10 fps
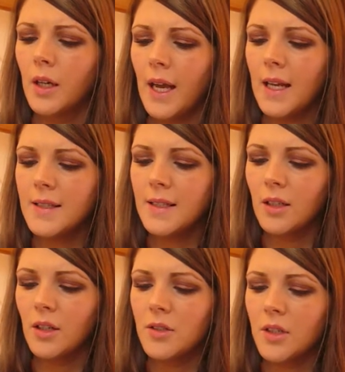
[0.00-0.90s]
Estee
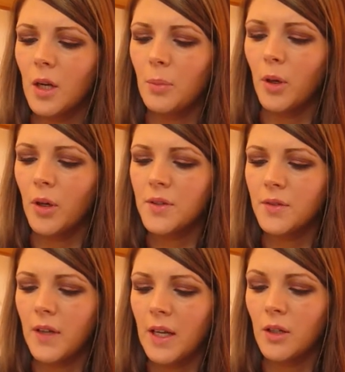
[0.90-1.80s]
Lauder
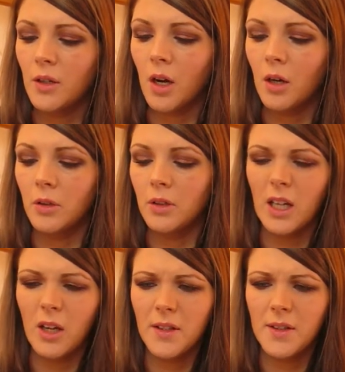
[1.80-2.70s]
Portifino Coral. I
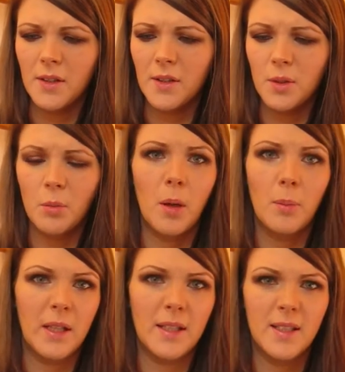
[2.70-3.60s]
got this in the summer,
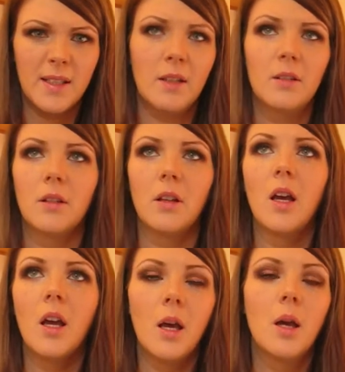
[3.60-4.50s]
but it's still
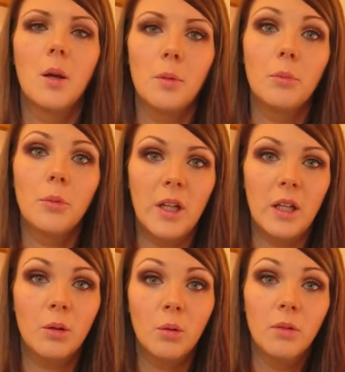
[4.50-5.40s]
pretty
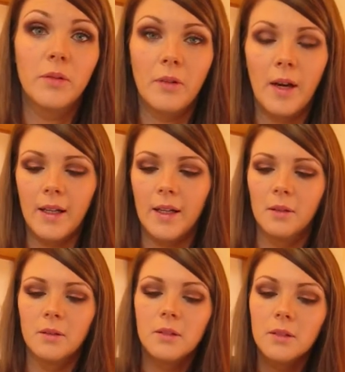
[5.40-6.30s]
cool for right now.
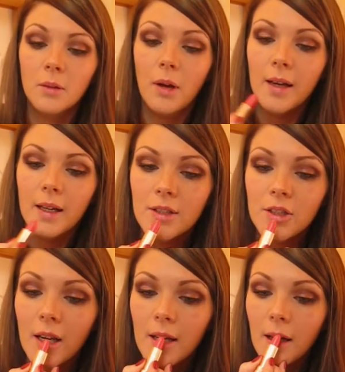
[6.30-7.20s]
Quite a nice
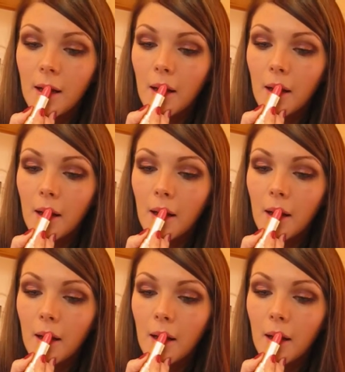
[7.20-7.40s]
shade.